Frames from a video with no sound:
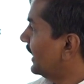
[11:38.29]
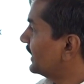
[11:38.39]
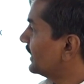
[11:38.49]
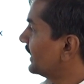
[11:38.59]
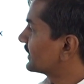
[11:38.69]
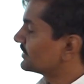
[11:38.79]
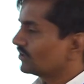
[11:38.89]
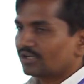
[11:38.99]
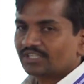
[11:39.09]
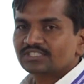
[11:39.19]
at x
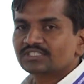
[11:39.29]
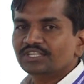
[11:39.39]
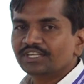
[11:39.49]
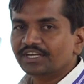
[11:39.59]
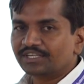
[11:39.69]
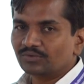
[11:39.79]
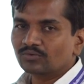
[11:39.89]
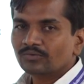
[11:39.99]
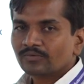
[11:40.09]
naught is negative.